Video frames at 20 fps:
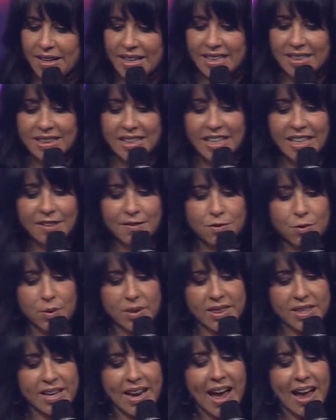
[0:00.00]
he lived
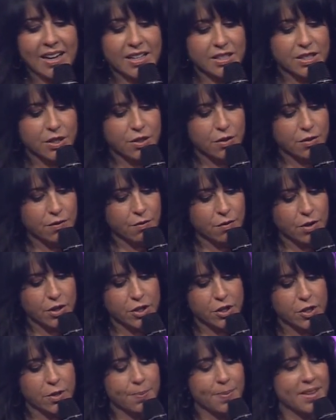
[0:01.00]
with an attitude of
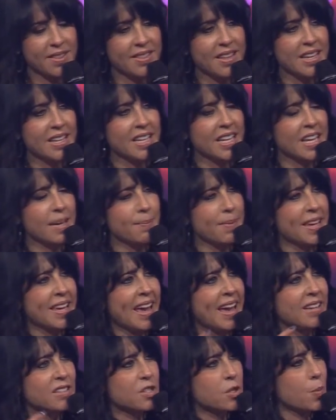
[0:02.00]
worship, and then he
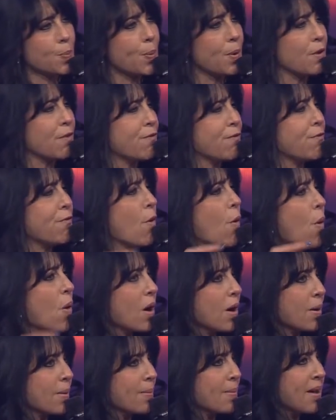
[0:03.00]
began to
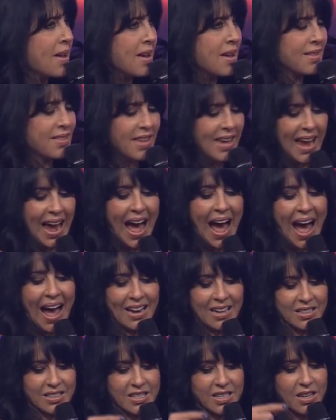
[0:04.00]
perform the
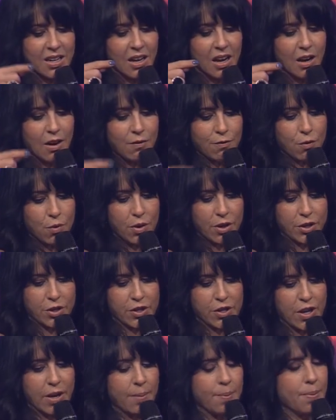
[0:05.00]
act of
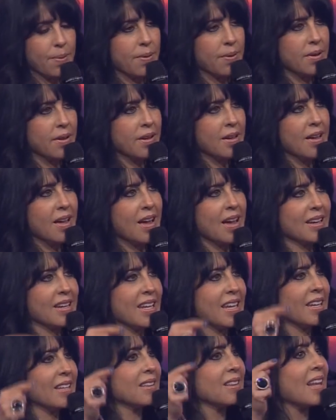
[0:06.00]
worship, and
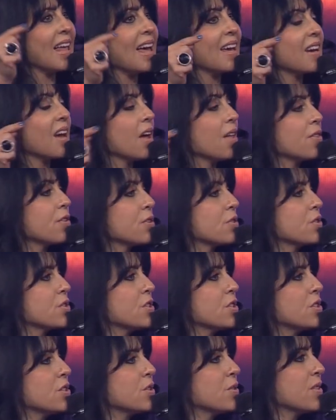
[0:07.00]
he led others
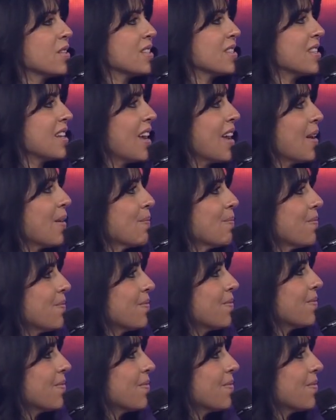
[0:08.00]
to do the same.